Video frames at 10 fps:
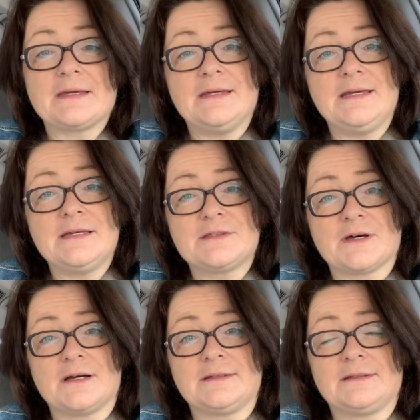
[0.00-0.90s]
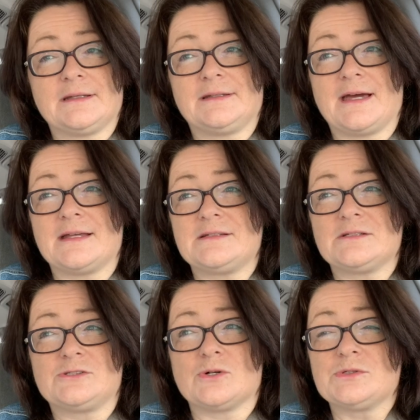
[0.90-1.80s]
He thought that
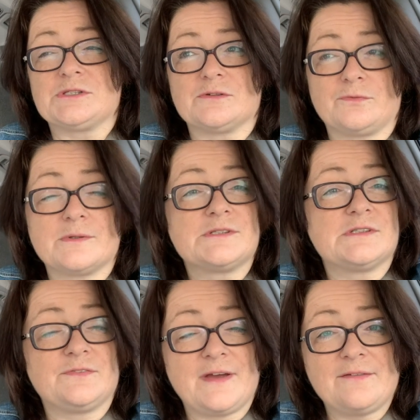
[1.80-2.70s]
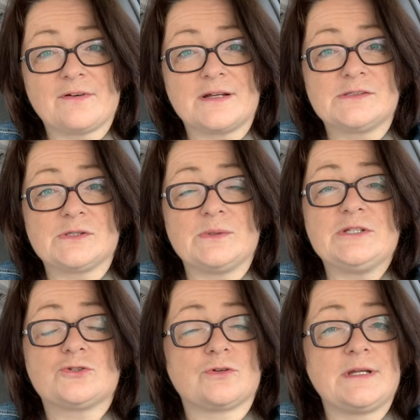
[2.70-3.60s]
Joseph was his favorite, and so
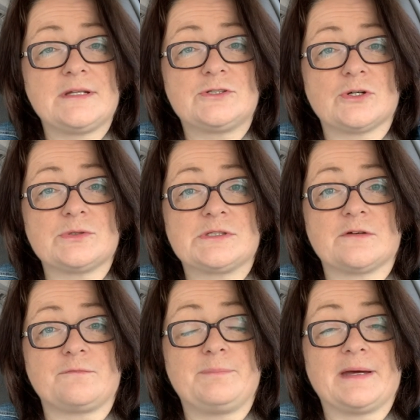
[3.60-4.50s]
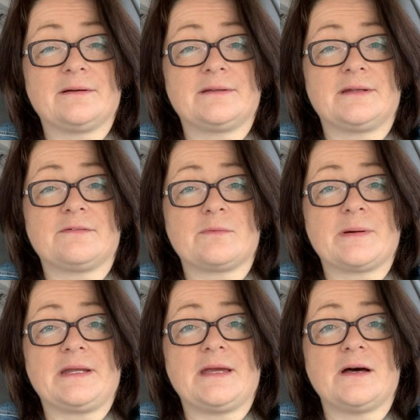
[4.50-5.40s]
he treated Joseph better than
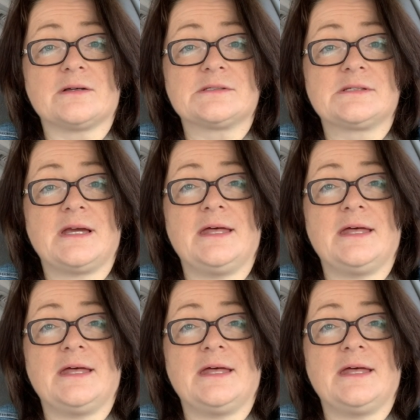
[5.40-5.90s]
everybody else.